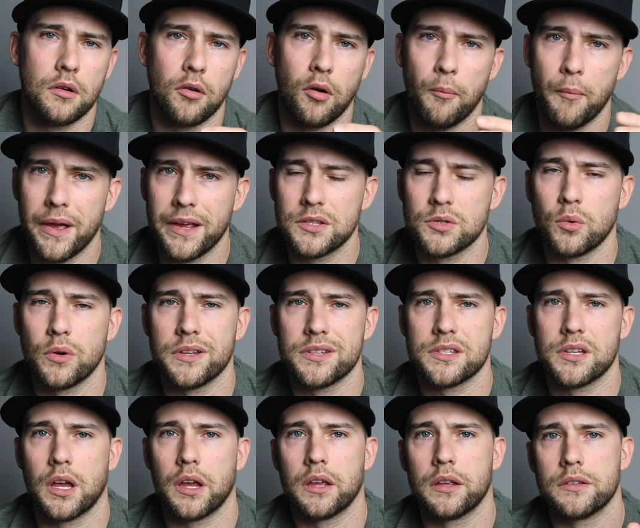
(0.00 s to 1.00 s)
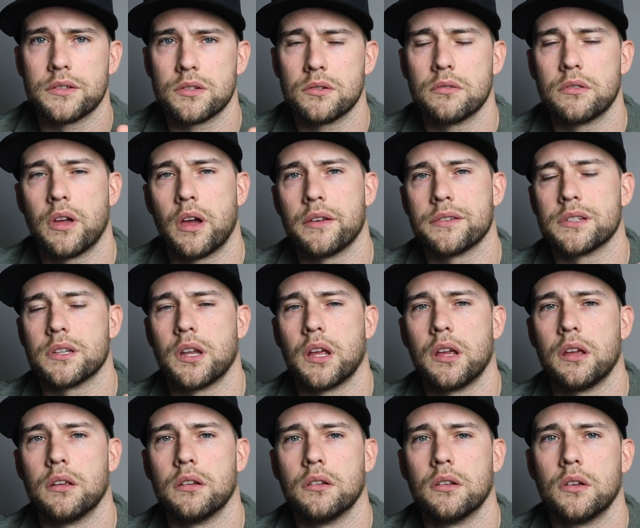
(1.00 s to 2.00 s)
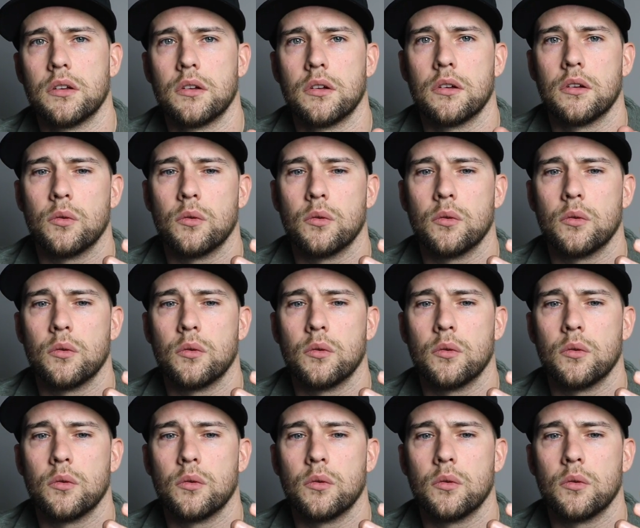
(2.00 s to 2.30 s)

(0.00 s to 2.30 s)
On May 22nd, 2008,